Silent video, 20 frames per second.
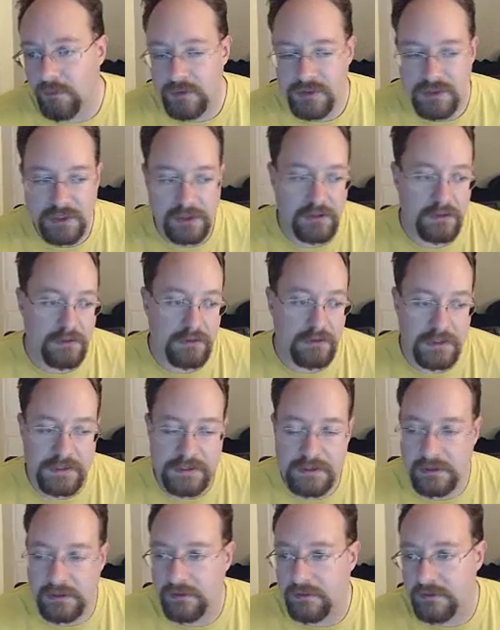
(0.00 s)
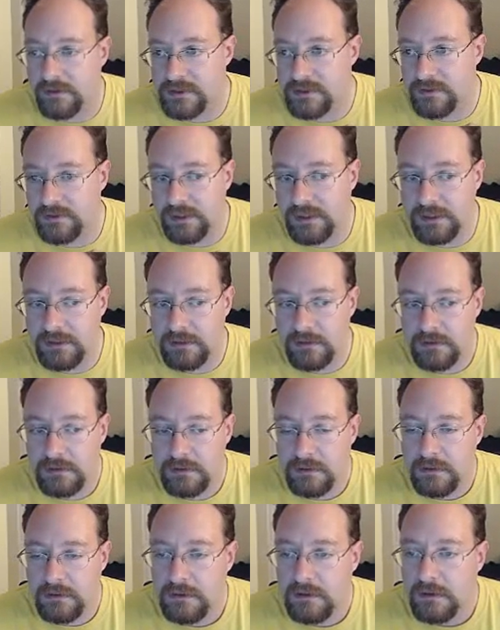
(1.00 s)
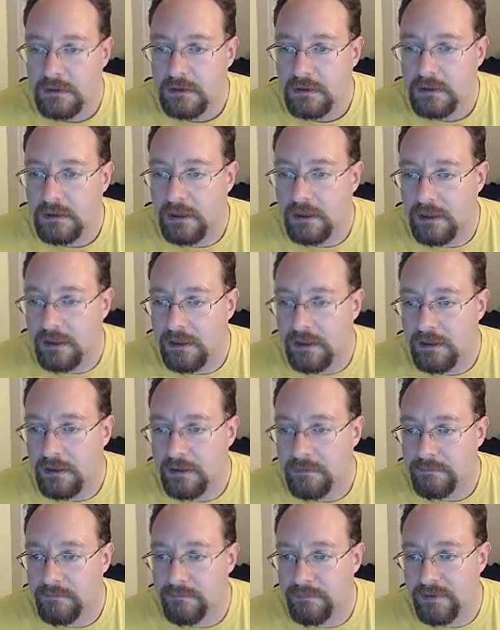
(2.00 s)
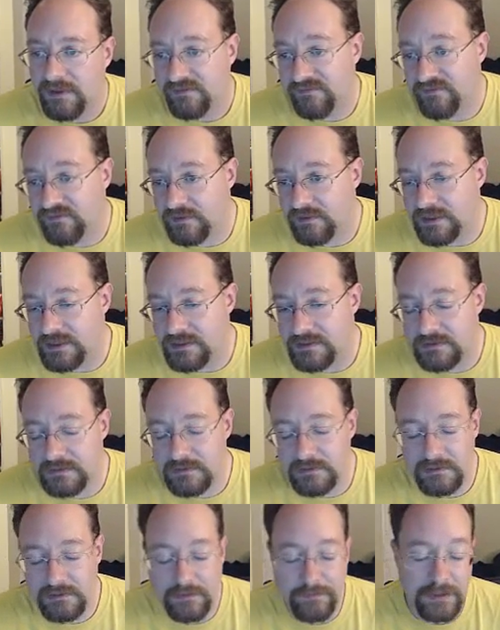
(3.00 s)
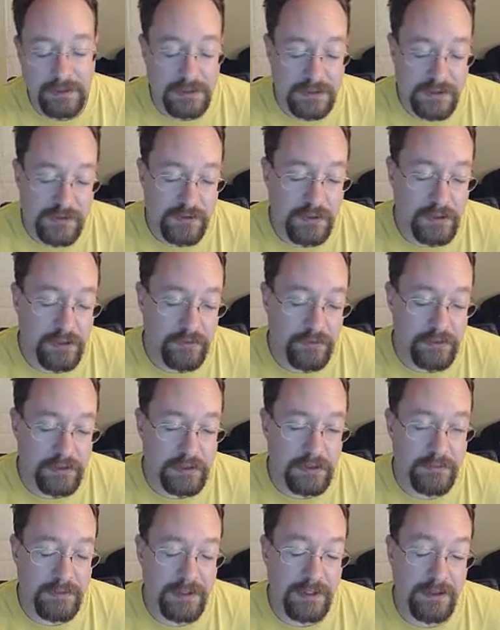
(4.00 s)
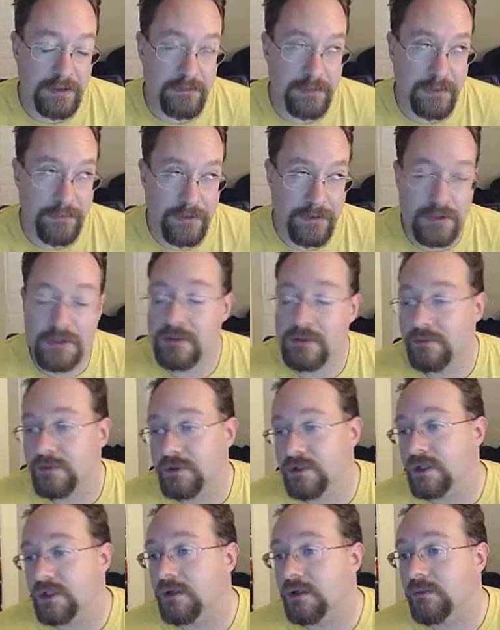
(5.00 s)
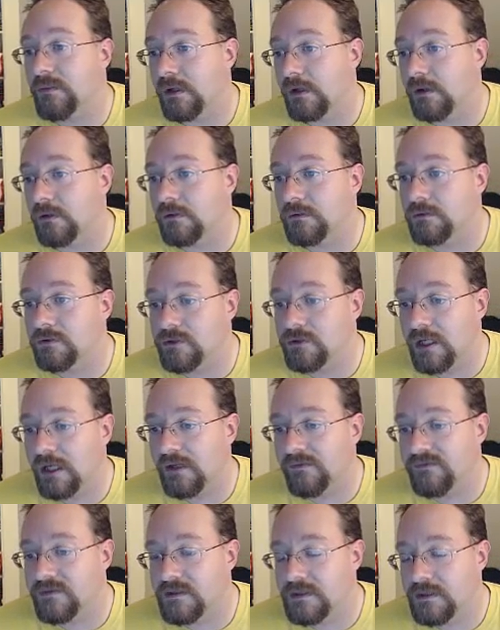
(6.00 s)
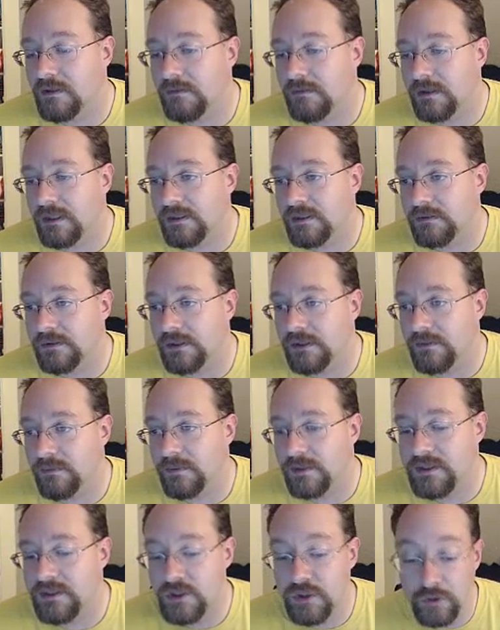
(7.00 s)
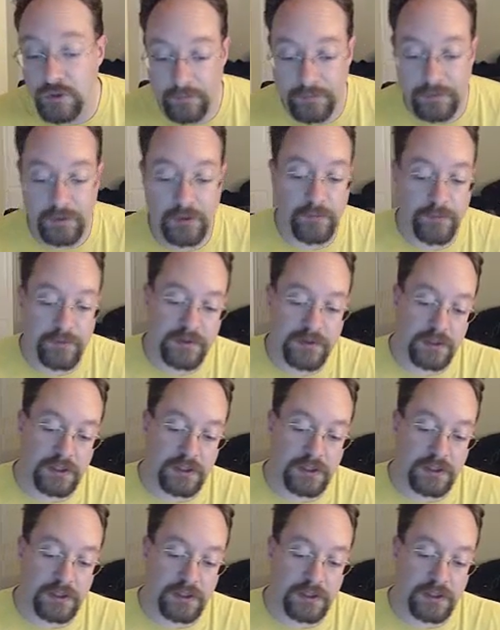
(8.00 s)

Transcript: or less secure as you need. But for this, I mean, it's really only going to be on my personal machine on my Google Drive, so I don't need to be super duper secure.